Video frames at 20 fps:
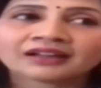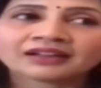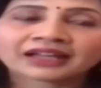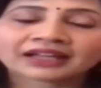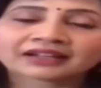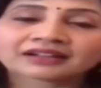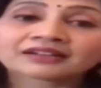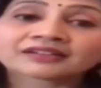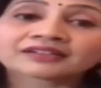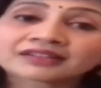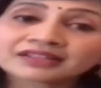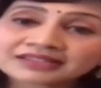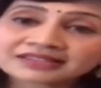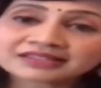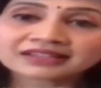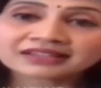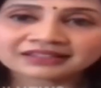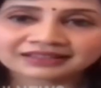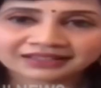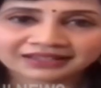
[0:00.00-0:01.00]
like a
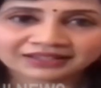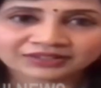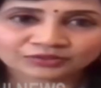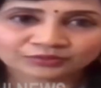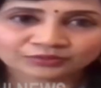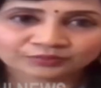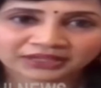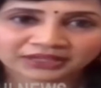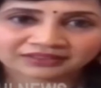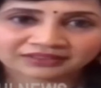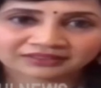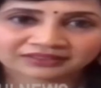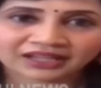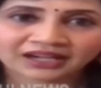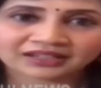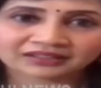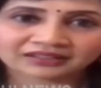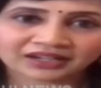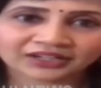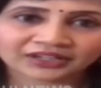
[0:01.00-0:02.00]
risky thing to pick
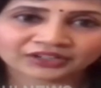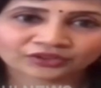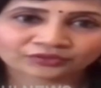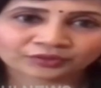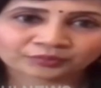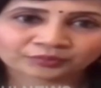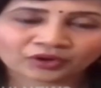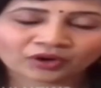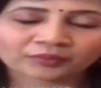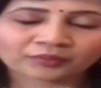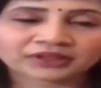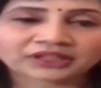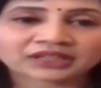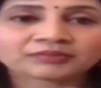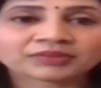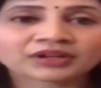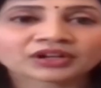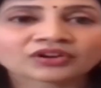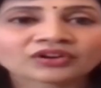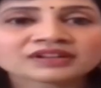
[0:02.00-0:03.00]
that kind of a property,
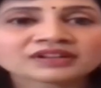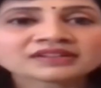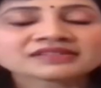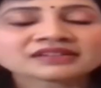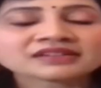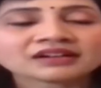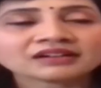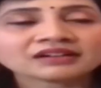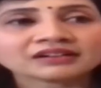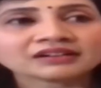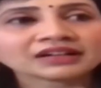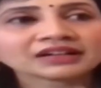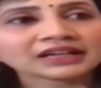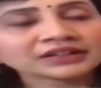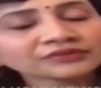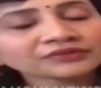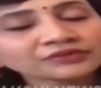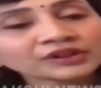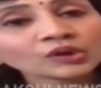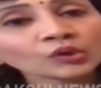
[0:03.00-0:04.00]
because
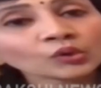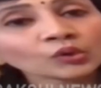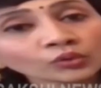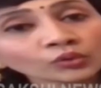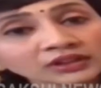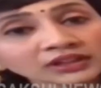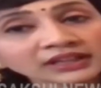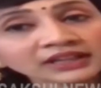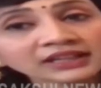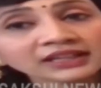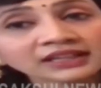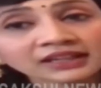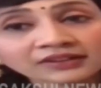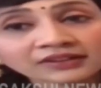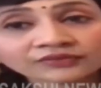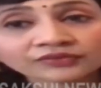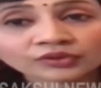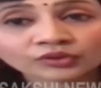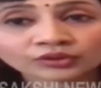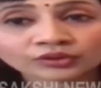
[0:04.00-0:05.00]
it will only
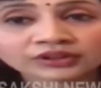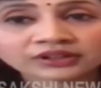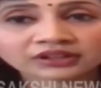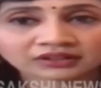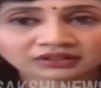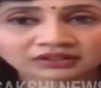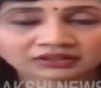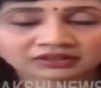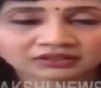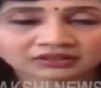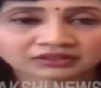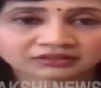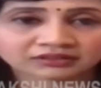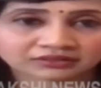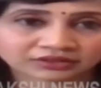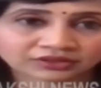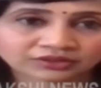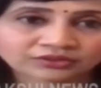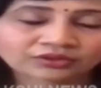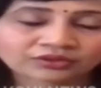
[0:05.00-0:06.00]
give good
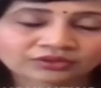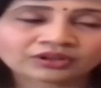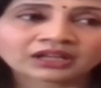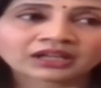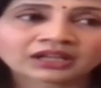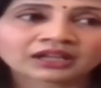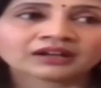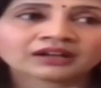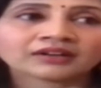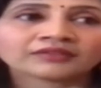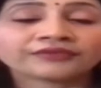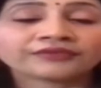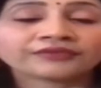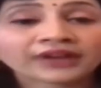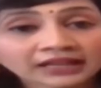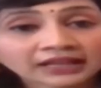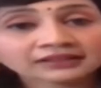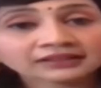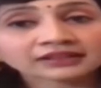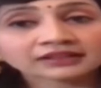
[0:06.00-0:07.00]

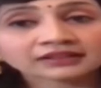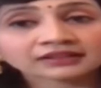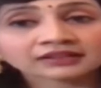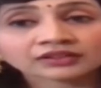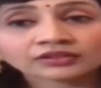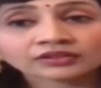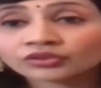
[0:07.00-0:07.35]
wealth,